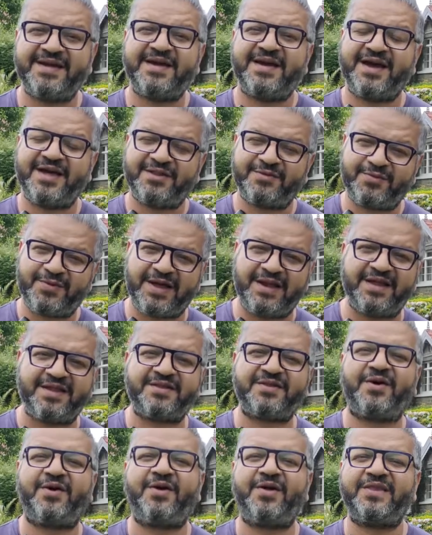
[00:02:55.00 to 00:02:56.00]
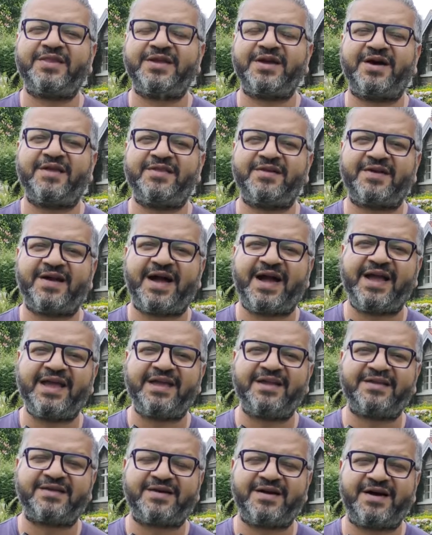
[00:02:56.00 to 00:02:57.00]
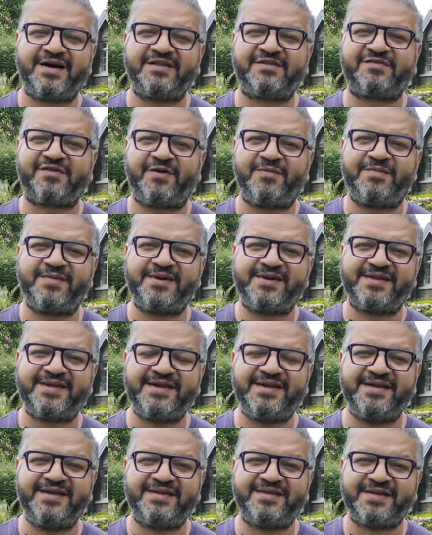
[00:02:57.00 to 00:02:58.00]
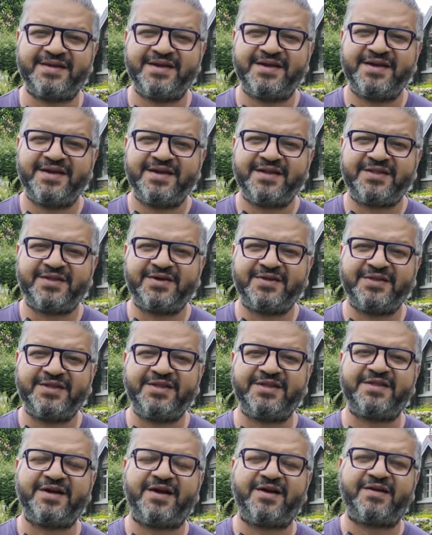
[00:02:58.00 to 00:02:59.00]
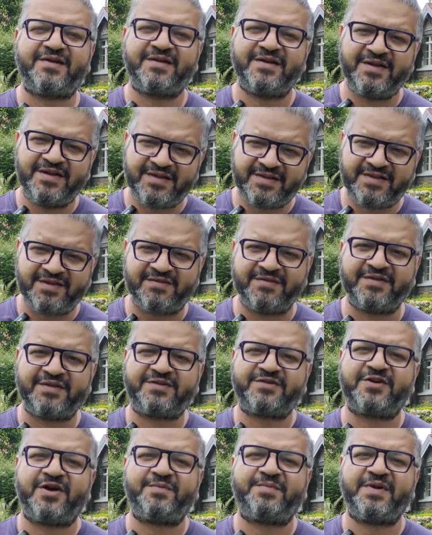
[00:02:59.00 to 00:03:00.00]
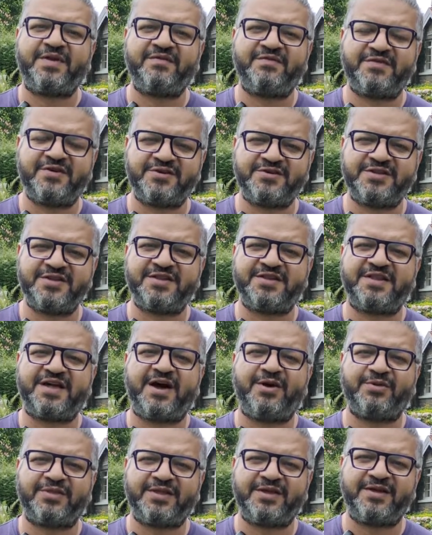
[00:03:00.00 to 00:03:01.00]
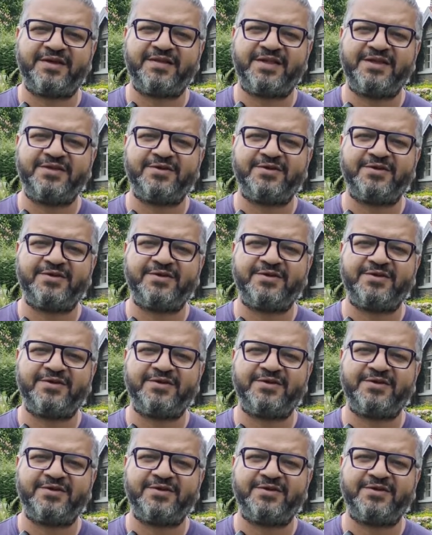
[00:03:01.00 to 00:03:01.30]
as well as all the other high-end cars from Mercedes. So these are some of the top-end versions out there that